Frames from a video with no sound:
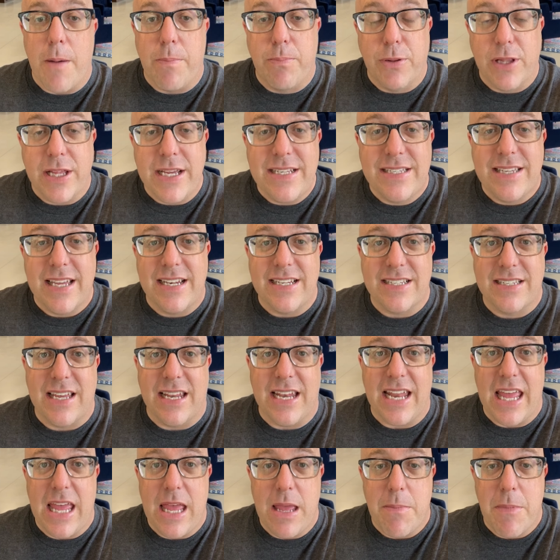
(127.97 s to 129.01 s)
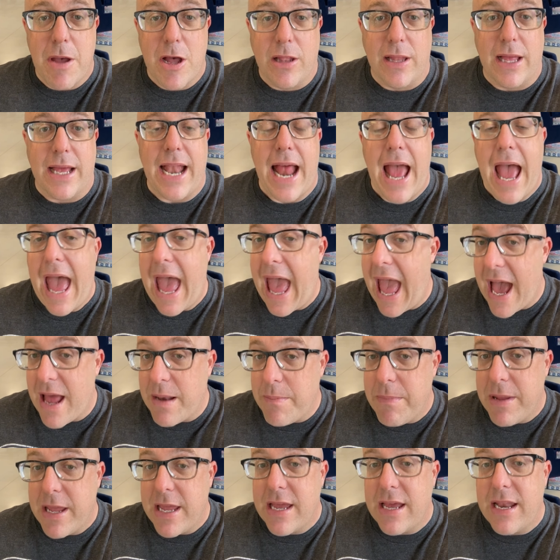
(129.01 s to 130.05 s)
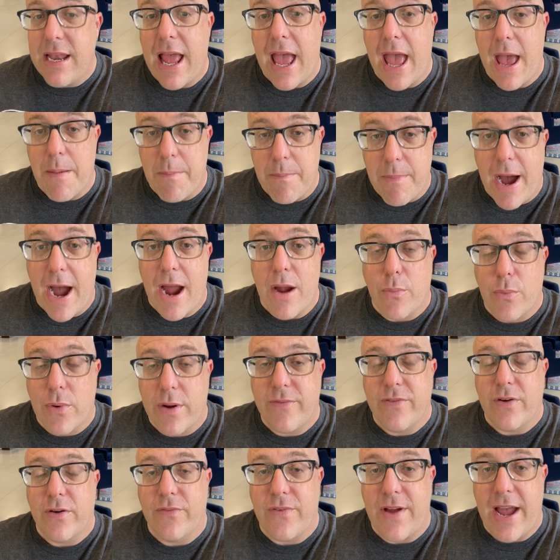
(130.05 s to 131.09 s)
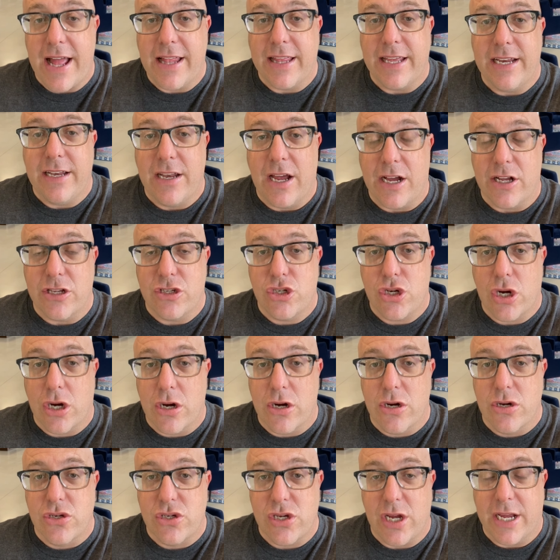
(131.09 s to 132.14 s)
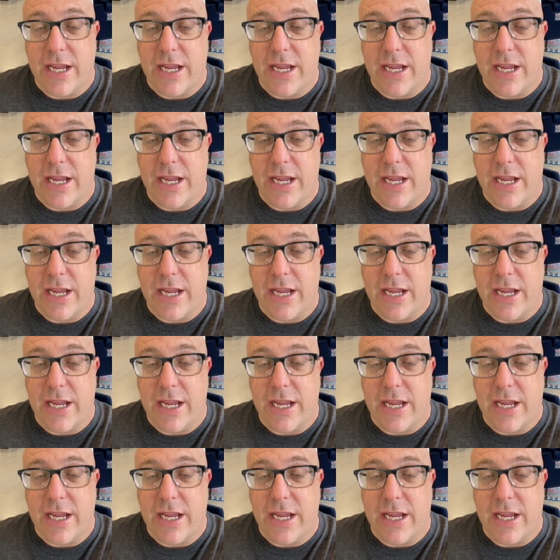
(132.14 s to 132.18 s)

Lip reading: please send us an email at admin@myrivervalley.church.